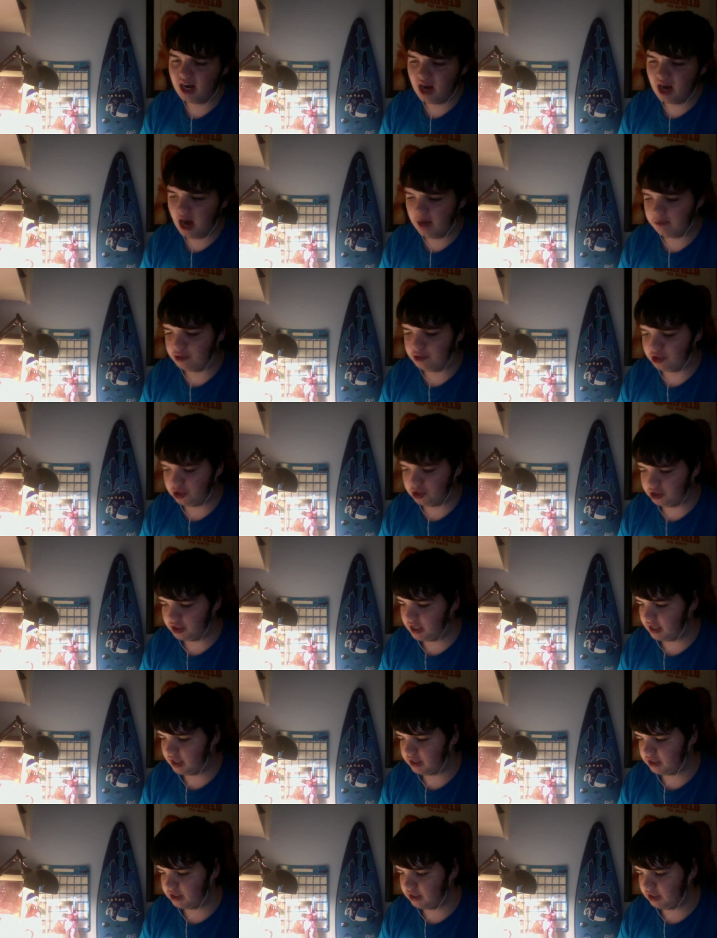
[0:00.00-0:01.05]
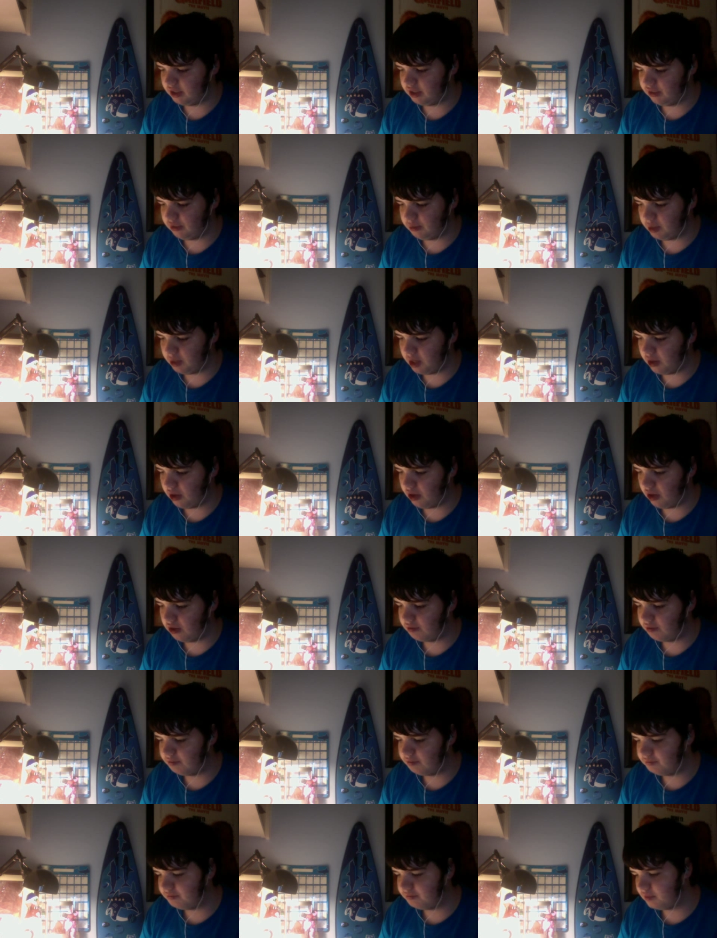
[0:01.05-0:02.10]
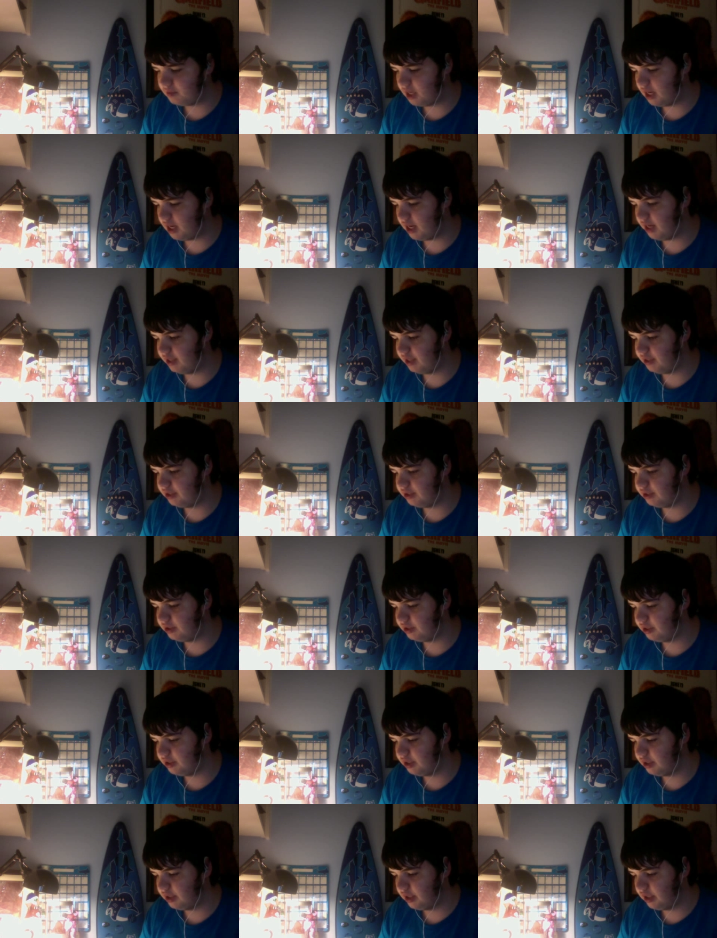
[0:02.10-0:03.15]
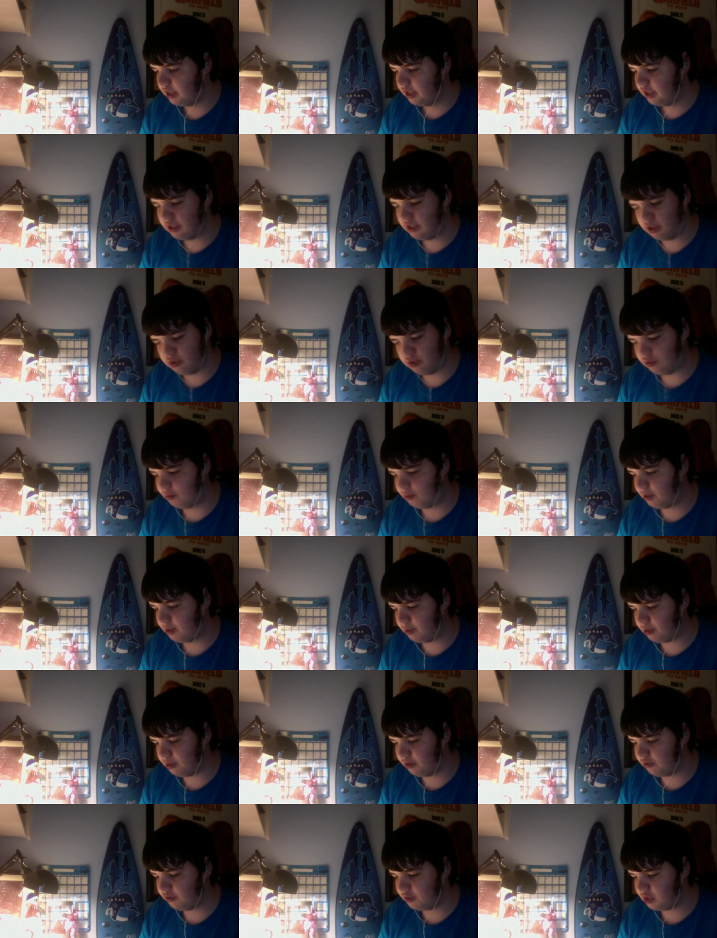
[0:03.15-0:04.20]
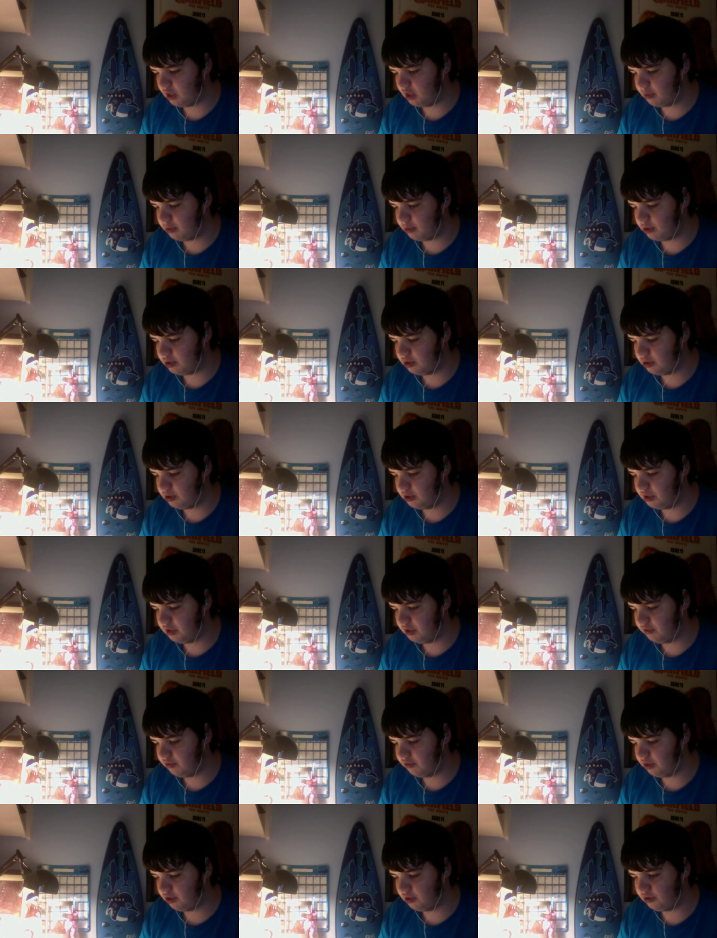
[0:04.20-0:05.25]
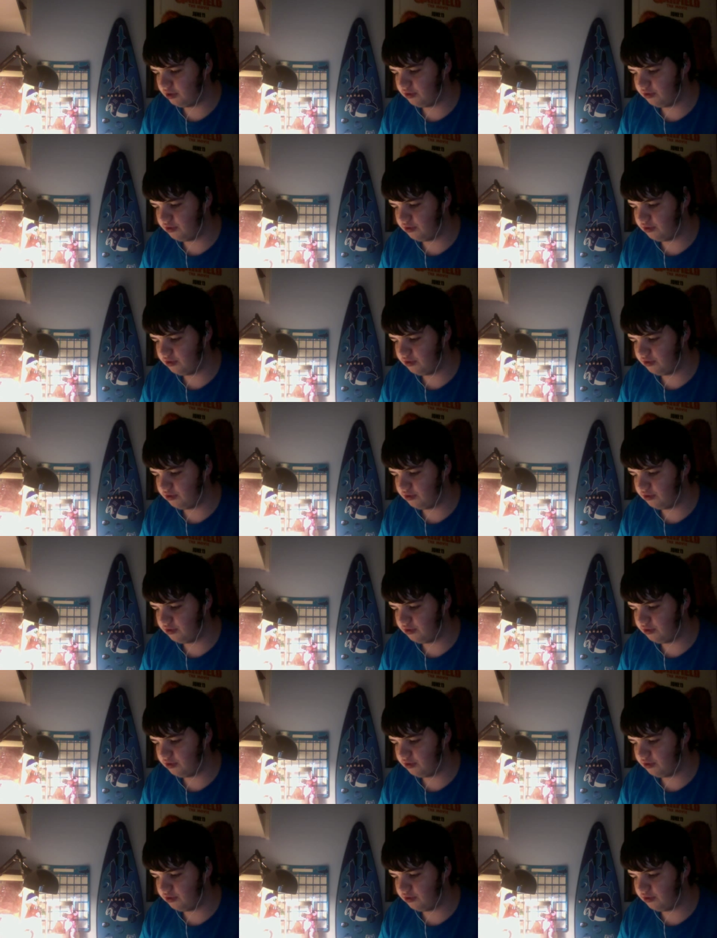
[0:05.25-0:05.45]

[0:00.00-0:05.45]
I'm sure as heck going to give it my all. And this will be a perfect opportunity for those of